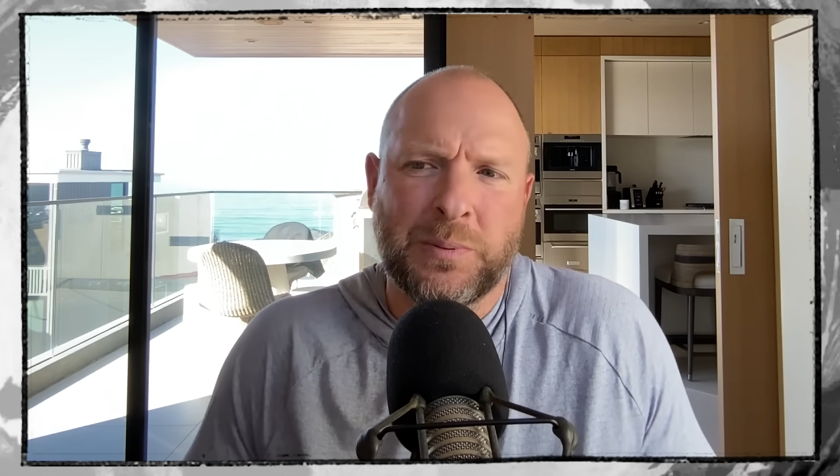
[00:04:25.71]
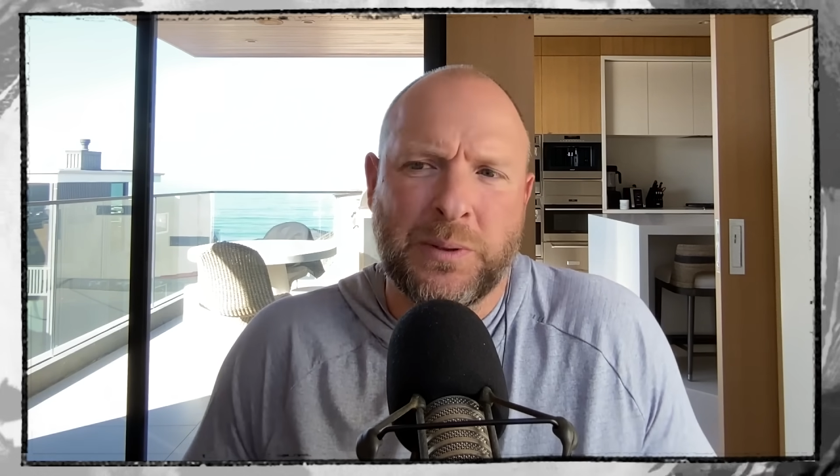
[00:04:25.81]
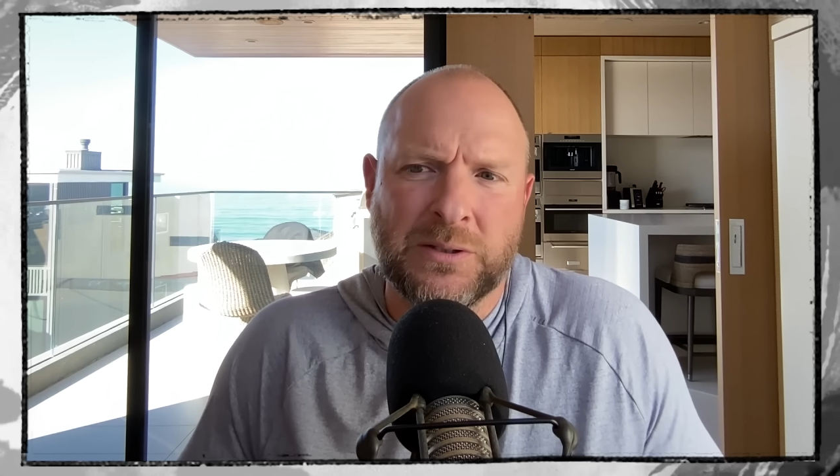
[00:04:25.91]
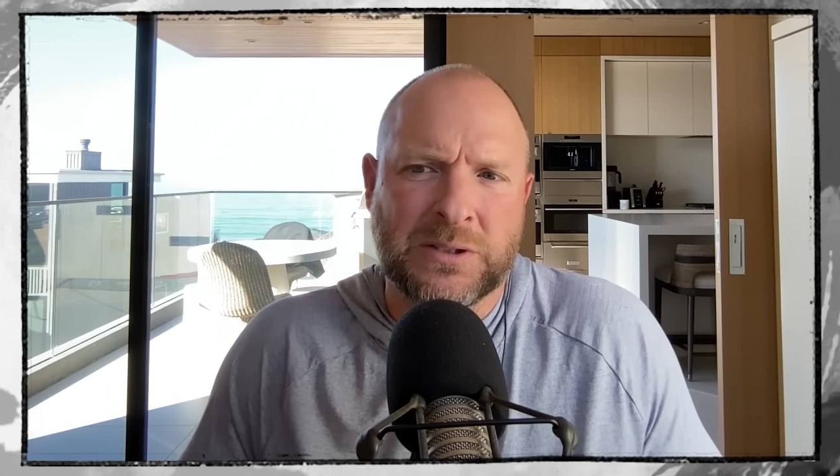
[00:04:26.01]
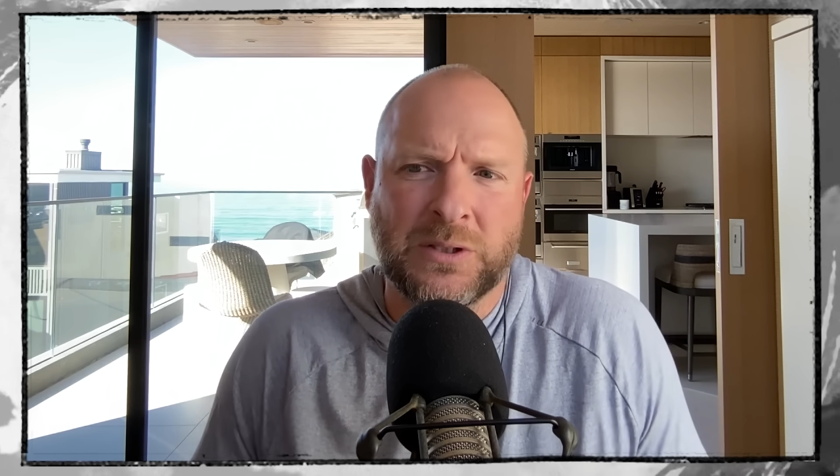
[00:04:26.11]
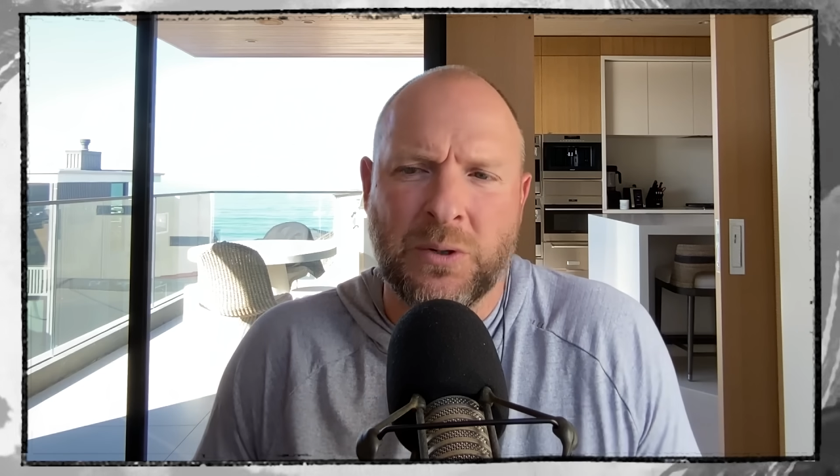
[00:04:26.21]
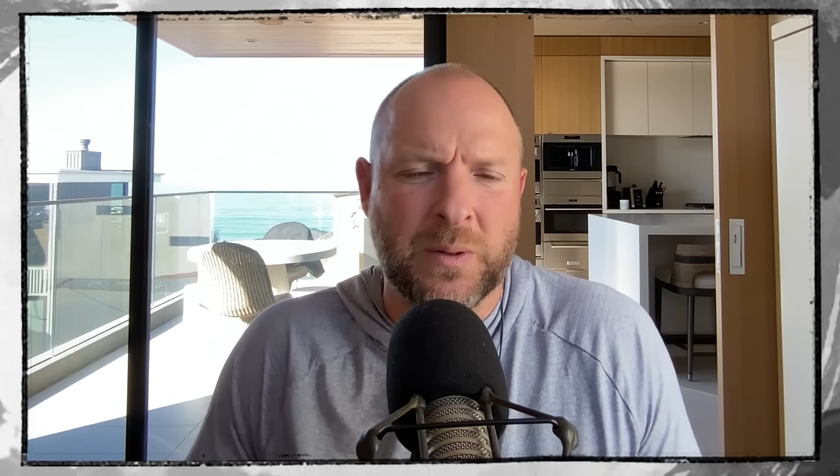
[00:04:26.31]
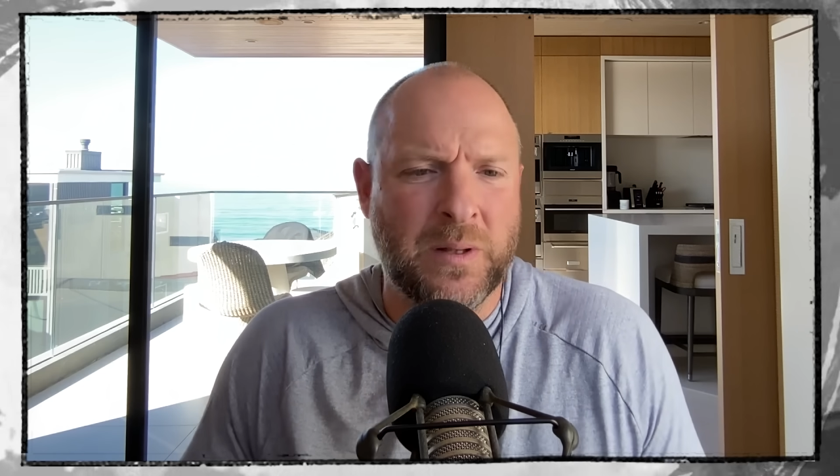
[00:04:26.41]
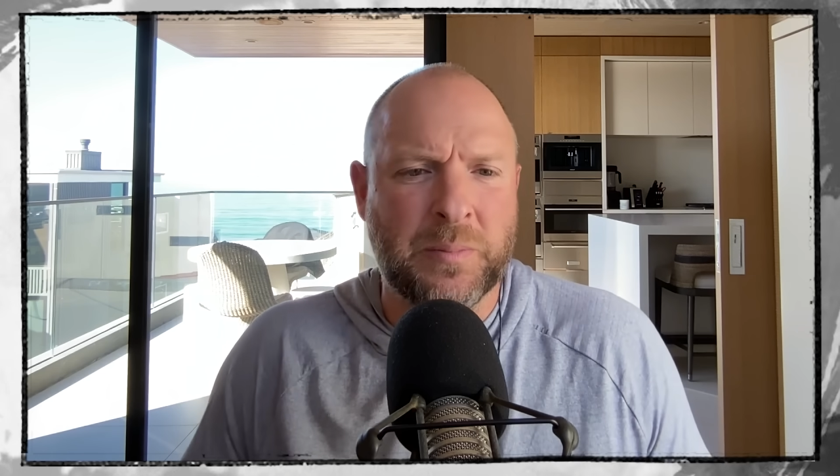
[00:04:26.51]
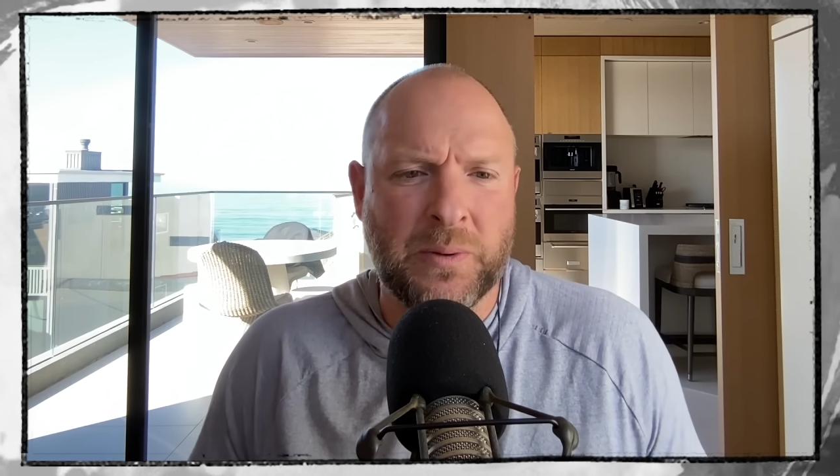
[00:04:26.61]
players that don't
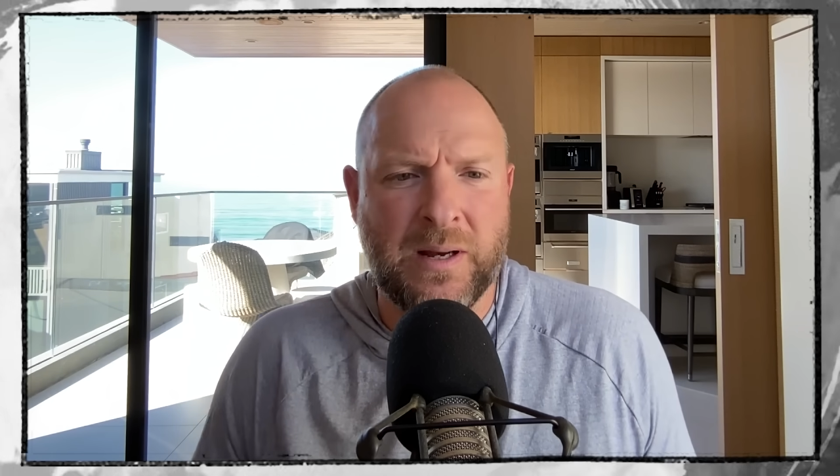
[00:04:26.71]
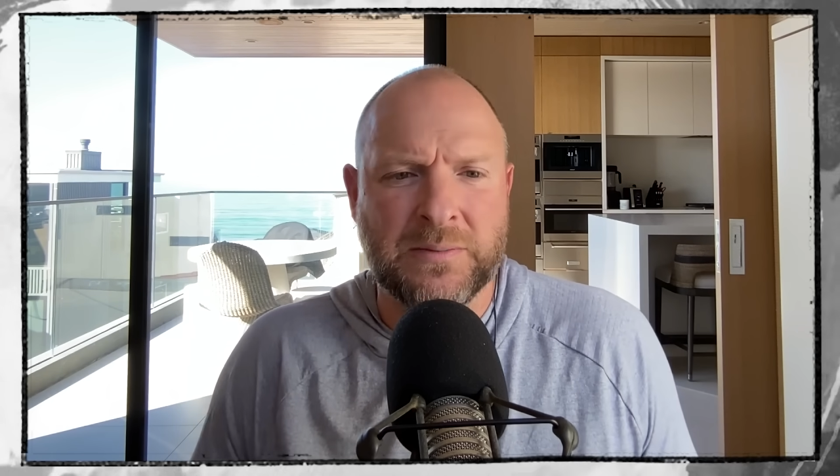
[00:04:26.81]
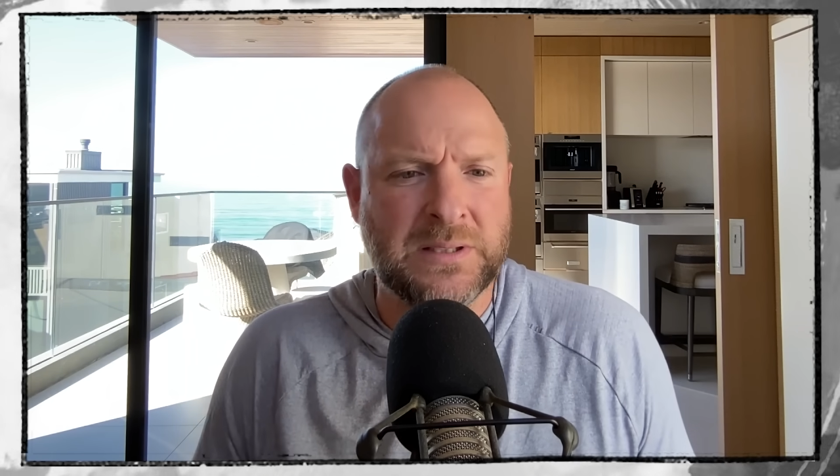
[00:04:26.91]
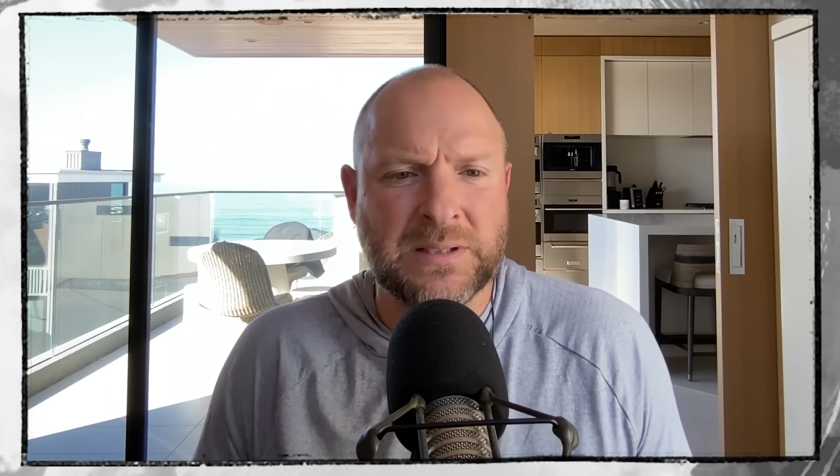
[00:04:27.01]
win in the playoffs,